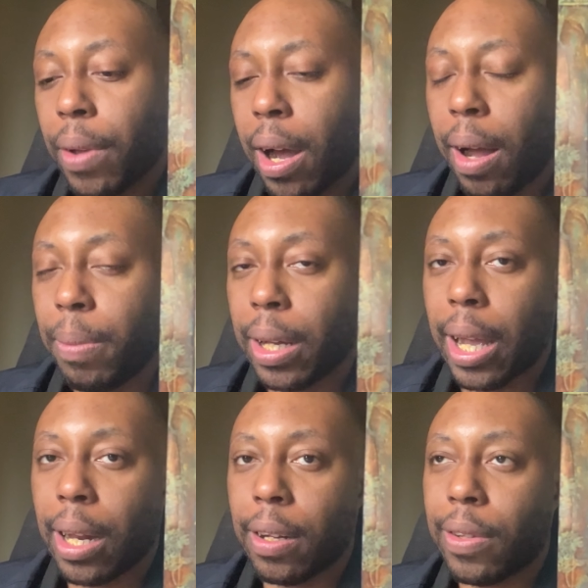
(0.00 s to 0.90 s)

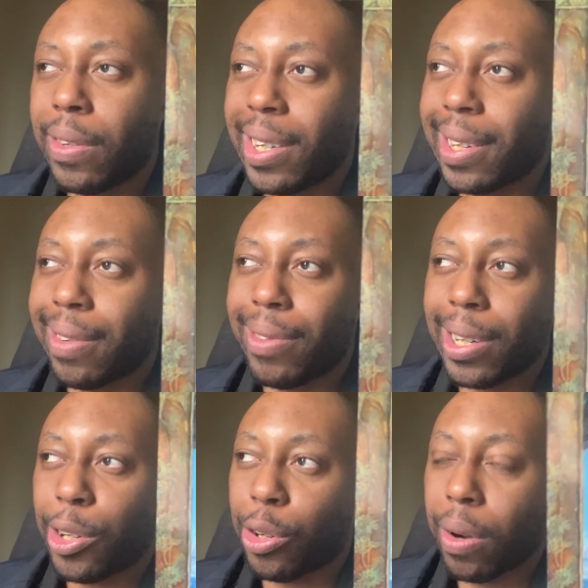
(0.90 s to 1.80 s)
obligated, just
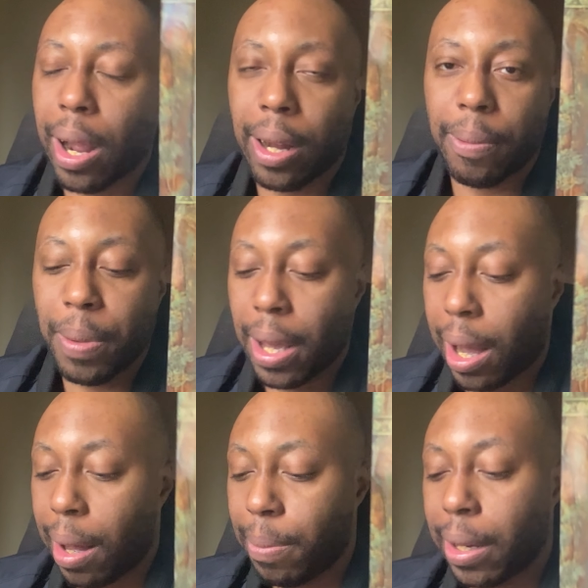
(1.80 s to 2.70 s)
just trying to be
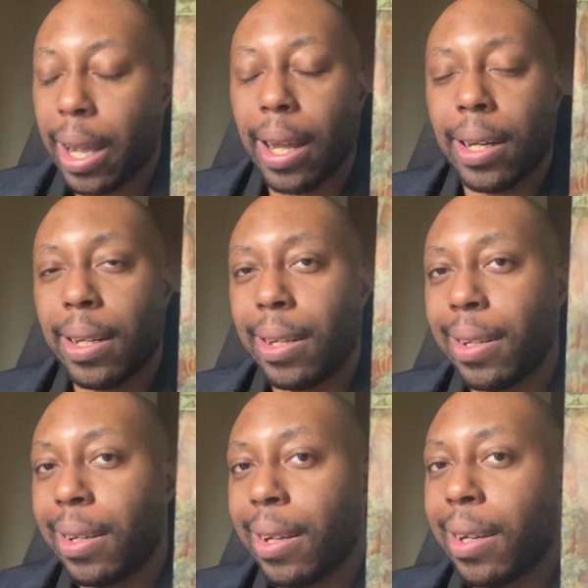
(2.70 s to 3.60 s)
obligated and
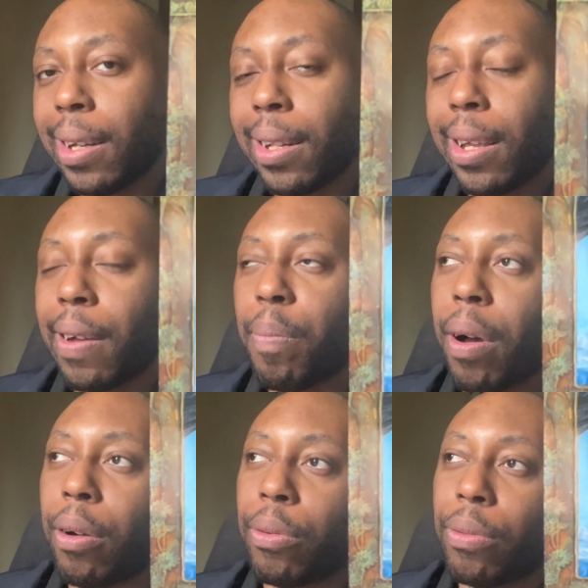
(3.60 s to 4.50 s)
think
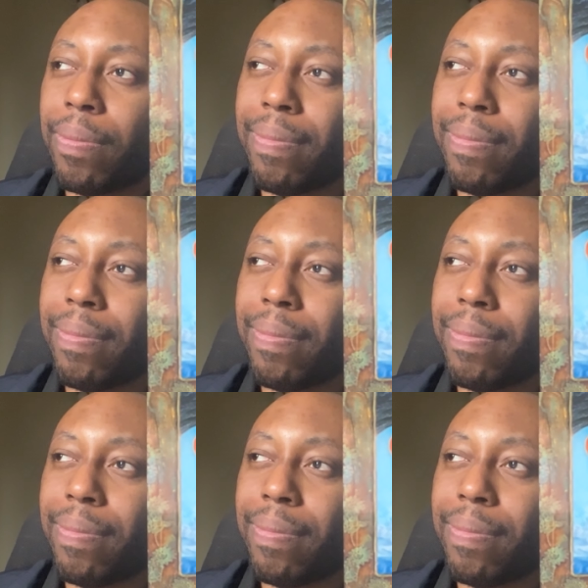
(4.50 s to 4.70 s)
about,